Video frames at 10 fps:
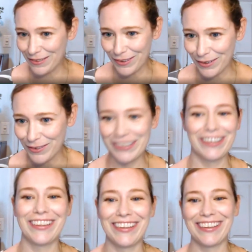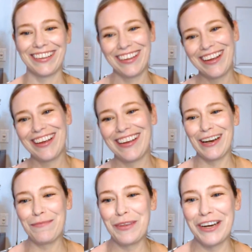You get
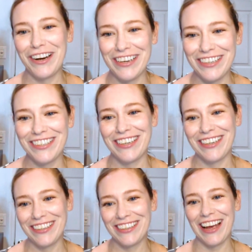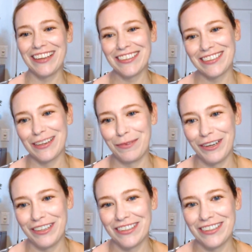the courage to ask
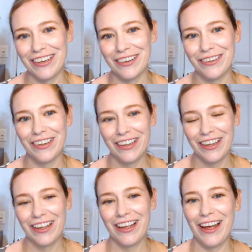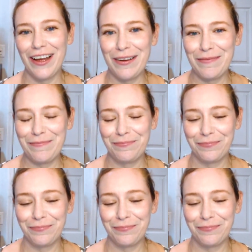someone. So, um,